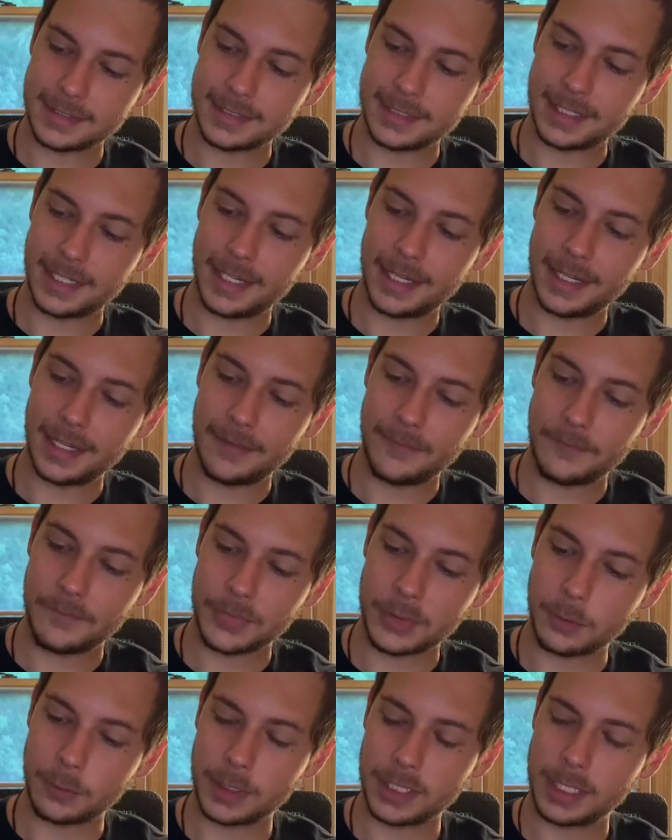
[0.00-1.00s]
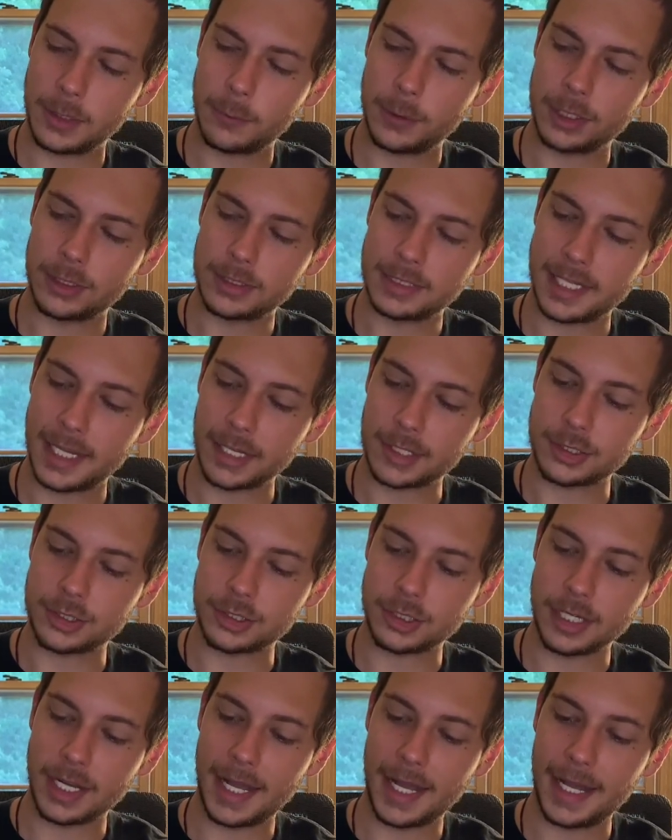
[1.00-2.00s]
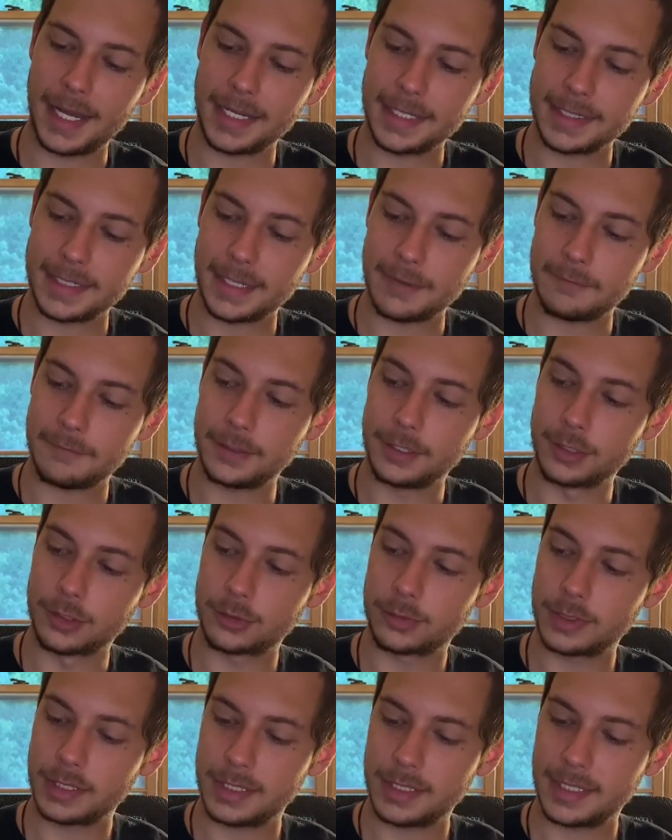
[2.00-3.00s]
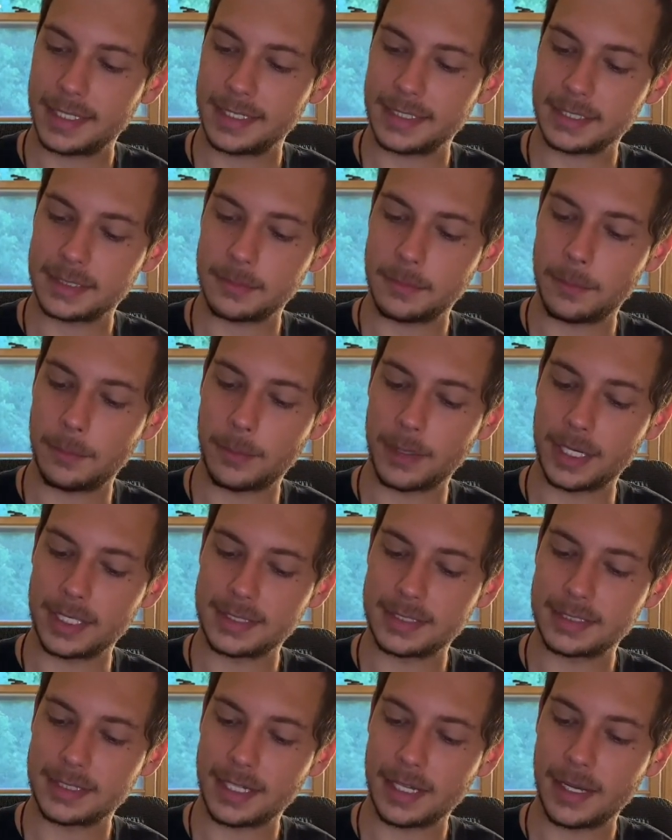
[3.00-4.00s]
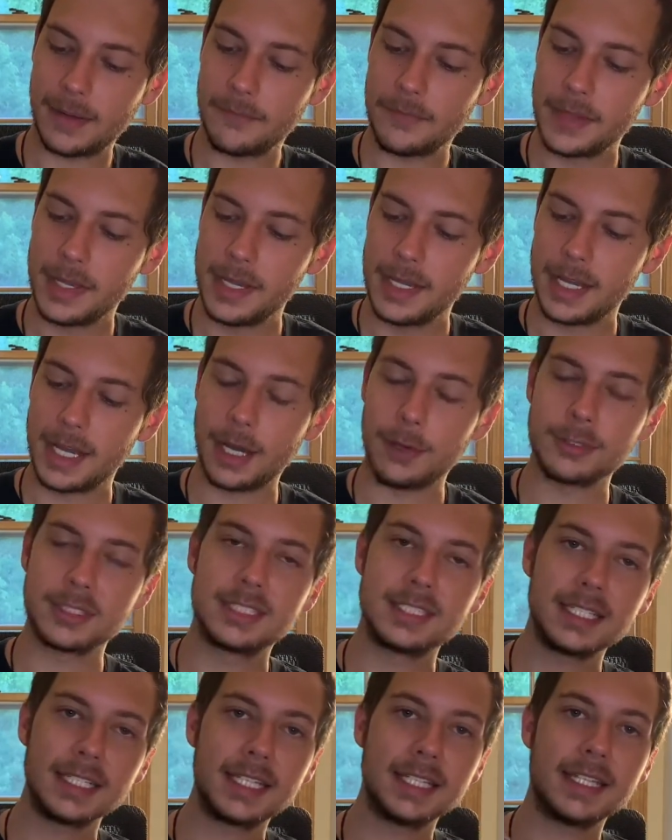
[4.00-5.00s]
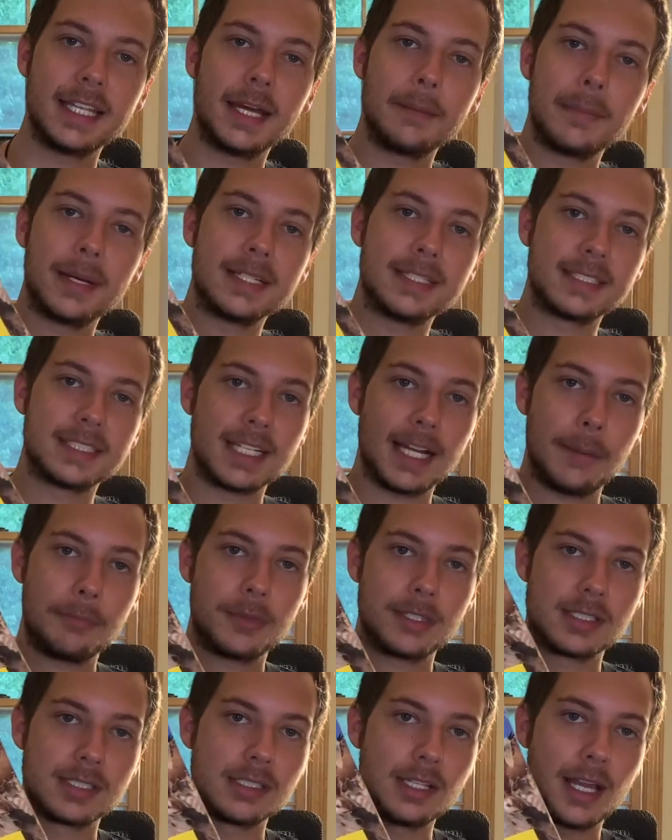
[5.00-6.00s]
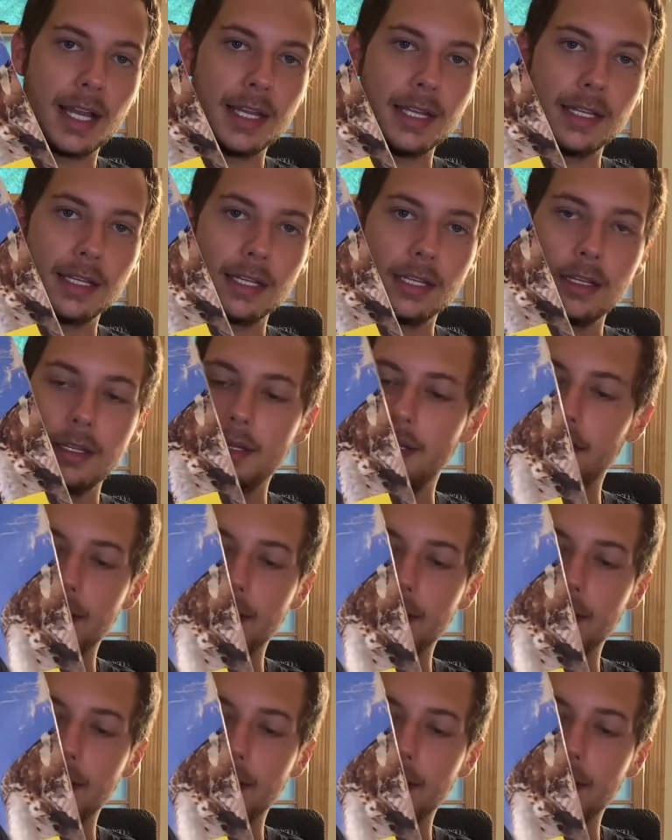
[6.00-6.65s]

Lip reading: a really weird texture on it that feels really nice, but I was thinking that might stop the sliding.